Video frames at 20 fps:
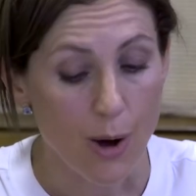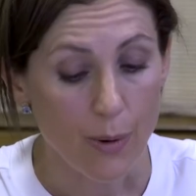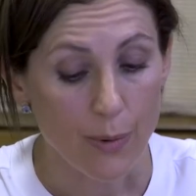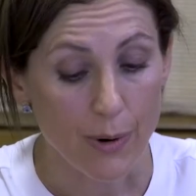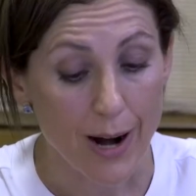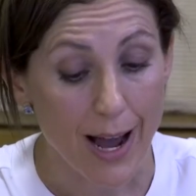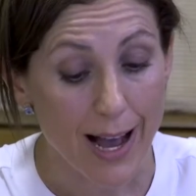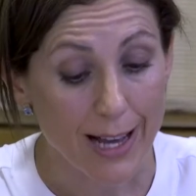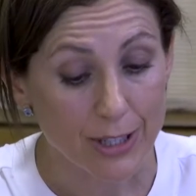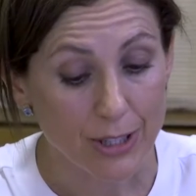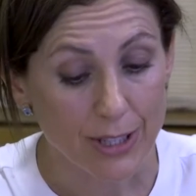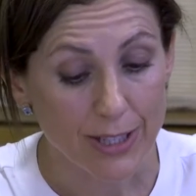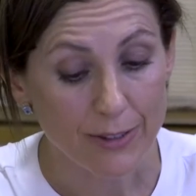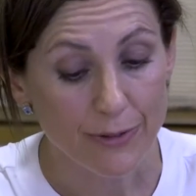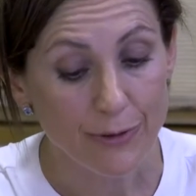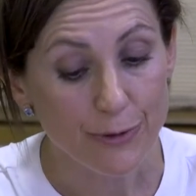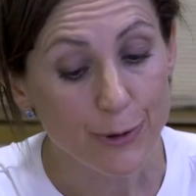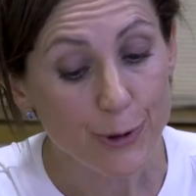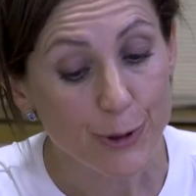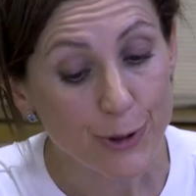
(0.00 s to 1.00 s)
where actually
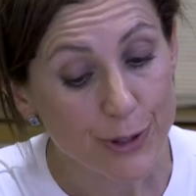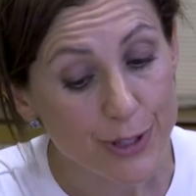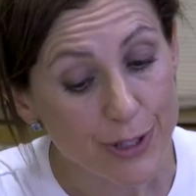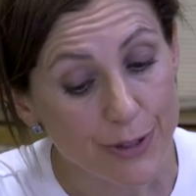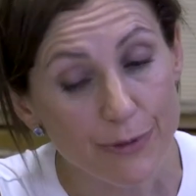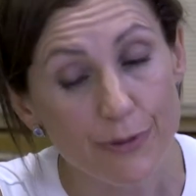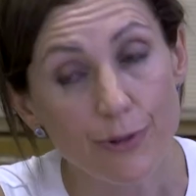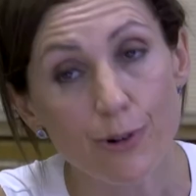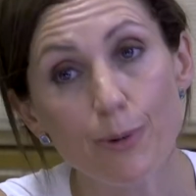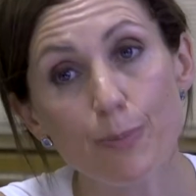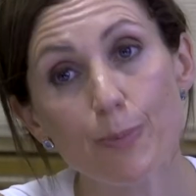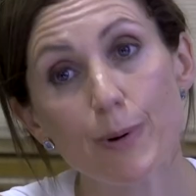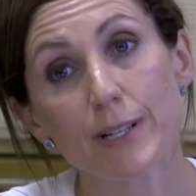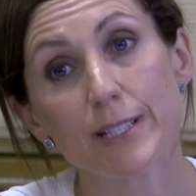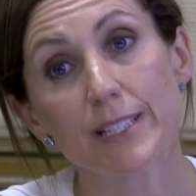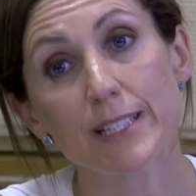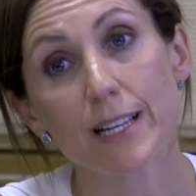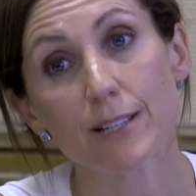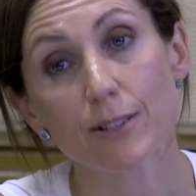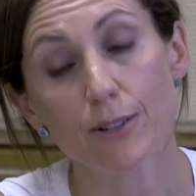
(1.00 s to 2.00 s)

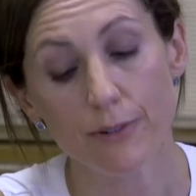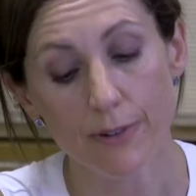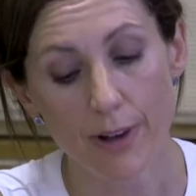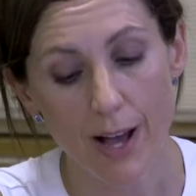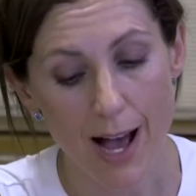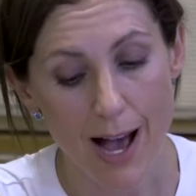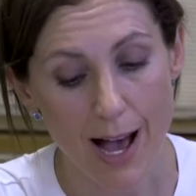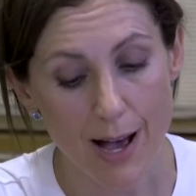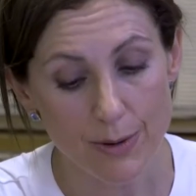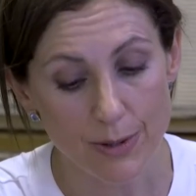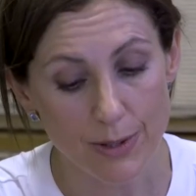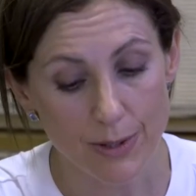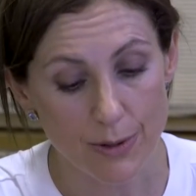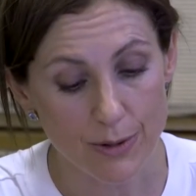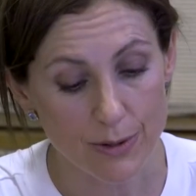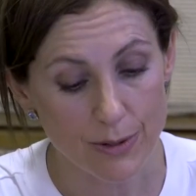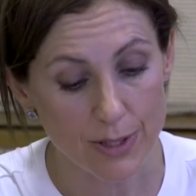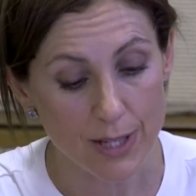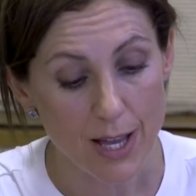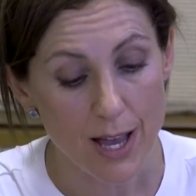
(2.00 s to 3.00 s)
44% of
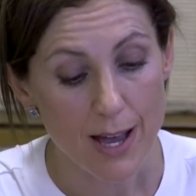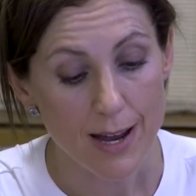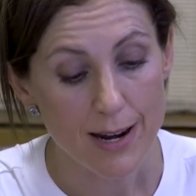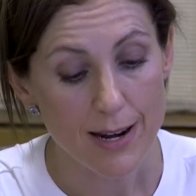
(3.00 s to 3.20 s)
households